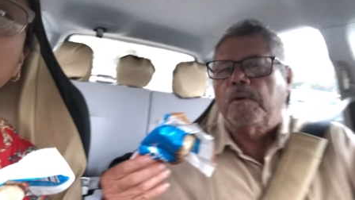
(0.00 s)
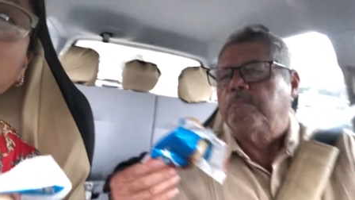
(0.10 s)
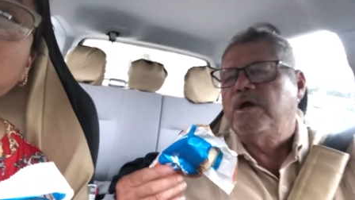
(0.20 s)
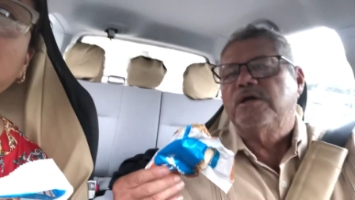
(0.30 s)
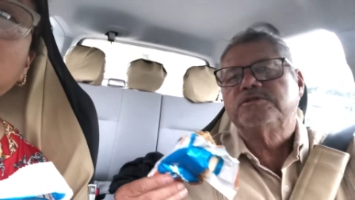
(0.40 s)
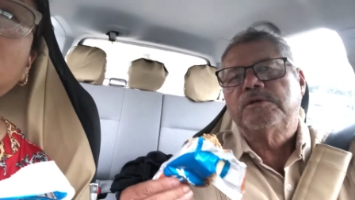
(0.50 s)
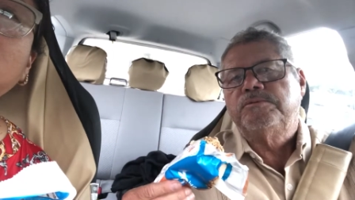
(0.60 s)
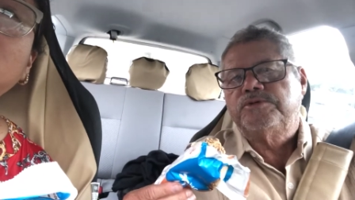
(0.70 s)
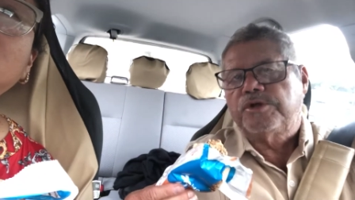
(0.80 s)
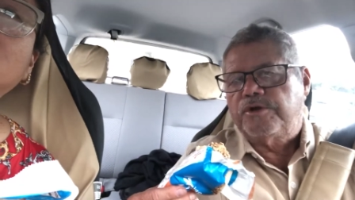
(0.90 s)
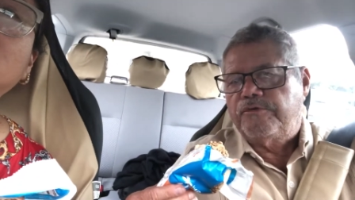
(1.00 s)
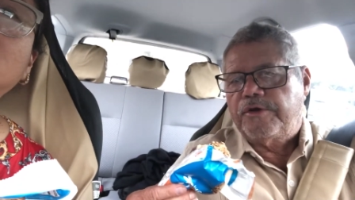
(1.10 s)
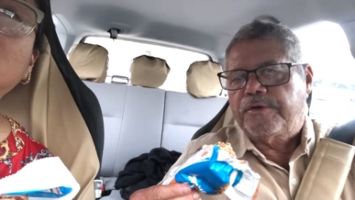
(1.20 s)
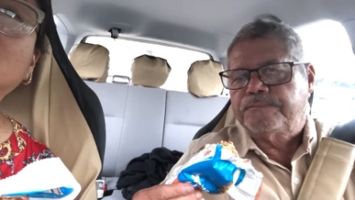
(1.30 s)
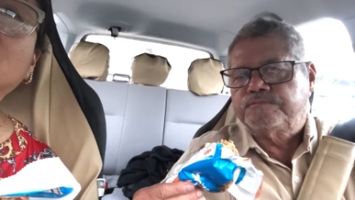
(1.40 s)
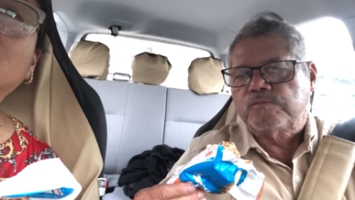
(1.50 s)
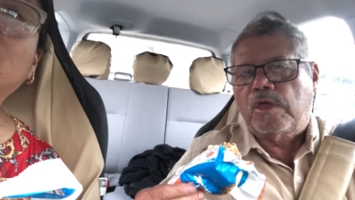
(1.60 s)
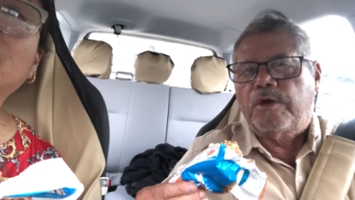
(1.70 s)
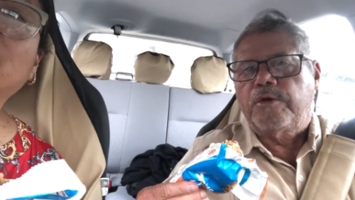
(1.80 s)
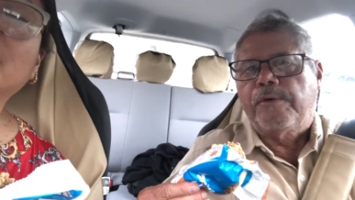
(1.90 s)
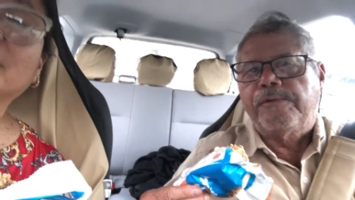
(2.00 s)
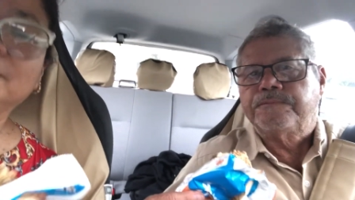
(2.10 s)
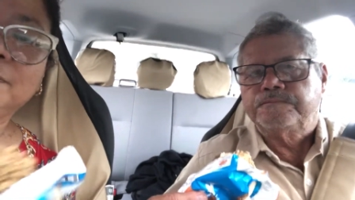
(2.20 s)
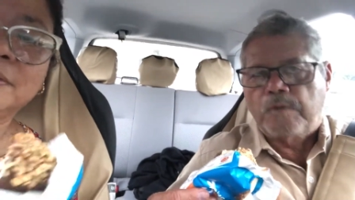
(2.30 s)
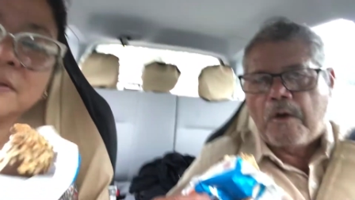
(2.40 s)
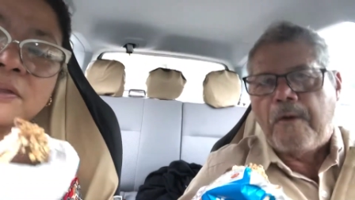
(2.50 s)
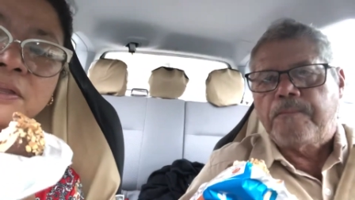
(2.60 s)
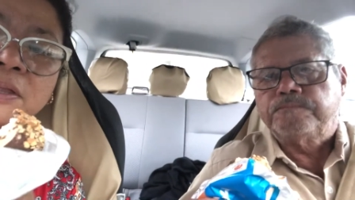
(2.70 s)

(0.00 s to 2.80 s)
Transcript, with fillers: My ice cream is terrific. Terrific? Yeah.